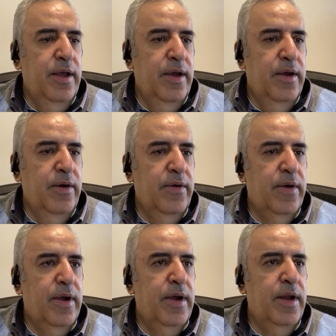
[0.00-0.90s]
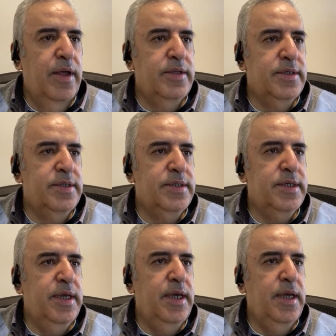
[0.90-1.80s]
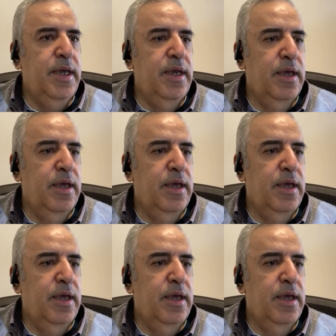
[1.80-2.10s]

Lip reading: All right, let's see.